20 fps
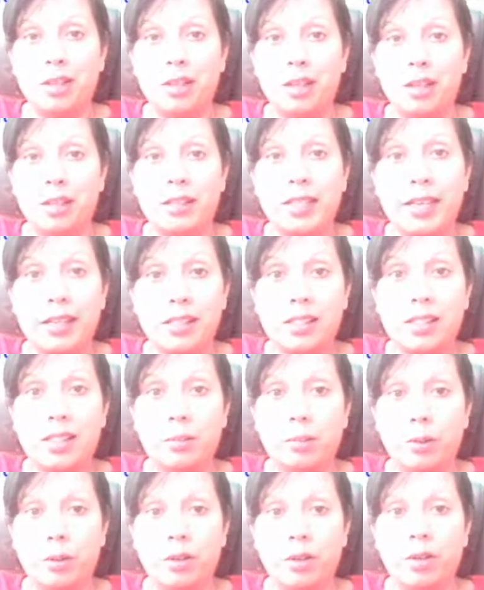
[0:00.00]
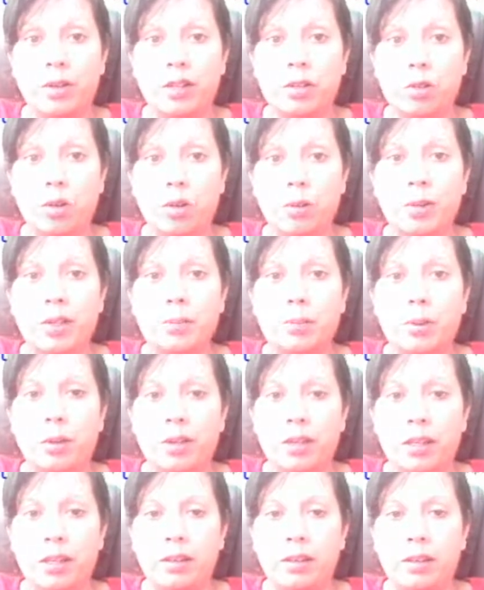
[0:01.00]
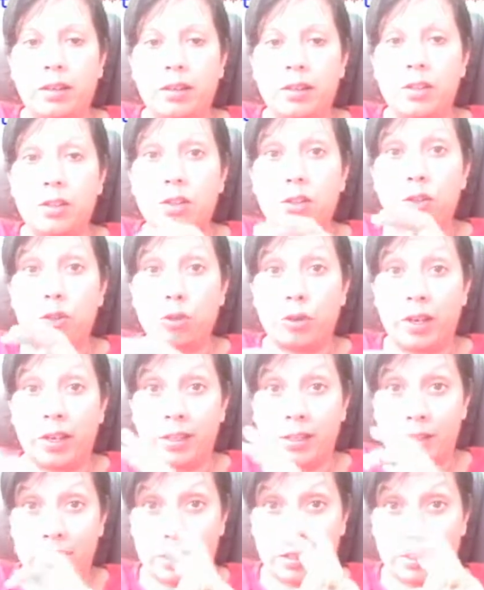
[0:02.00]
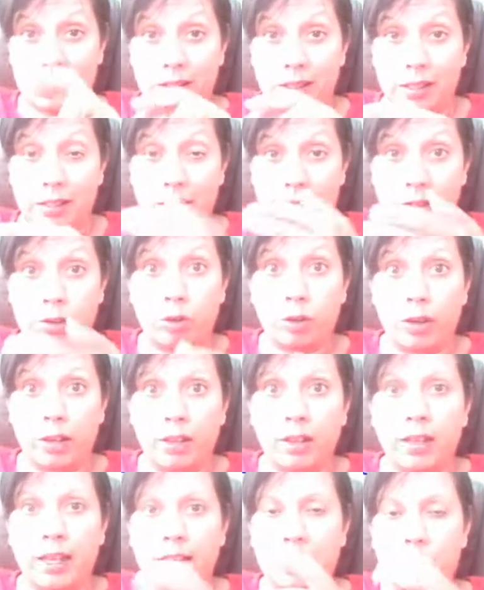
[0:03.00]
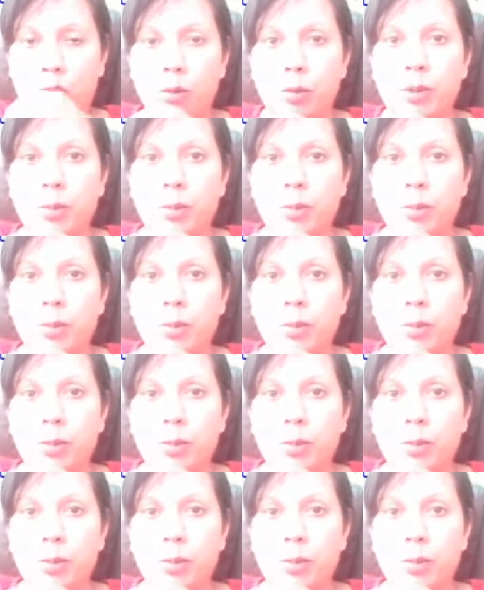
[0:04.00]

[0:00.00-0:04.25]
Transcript: Text input is always put in strings, is a string, and it's always